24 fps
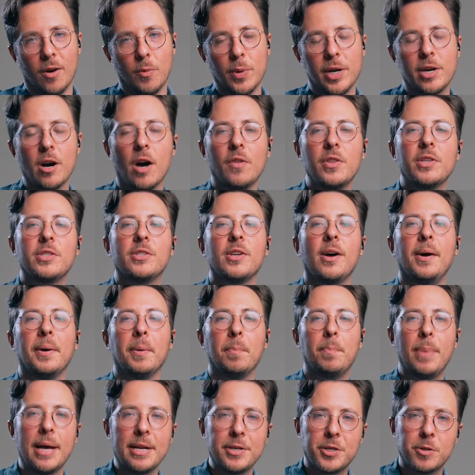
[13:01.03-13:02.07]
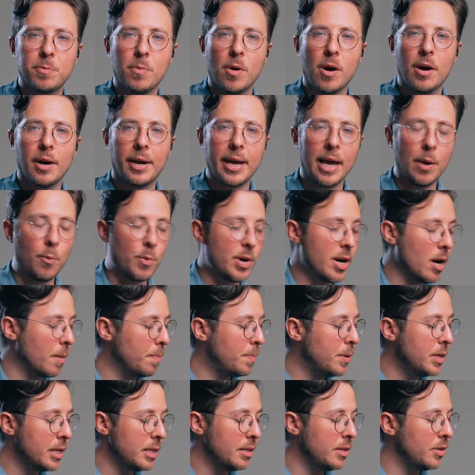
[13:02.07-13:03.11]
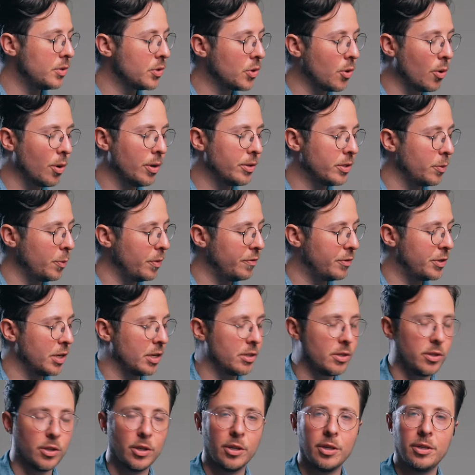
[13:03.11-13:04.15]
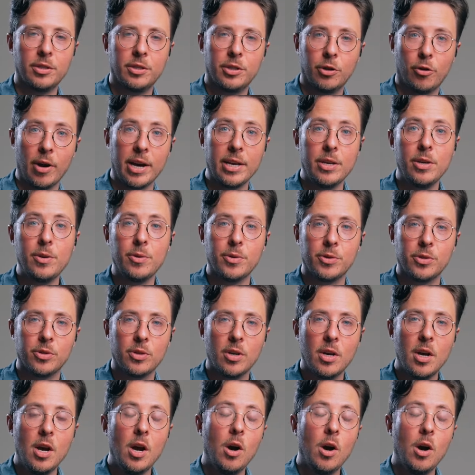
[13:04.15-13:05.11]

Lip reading: We call this song Benchmark, and we are putting these chords that we've just learned to great use.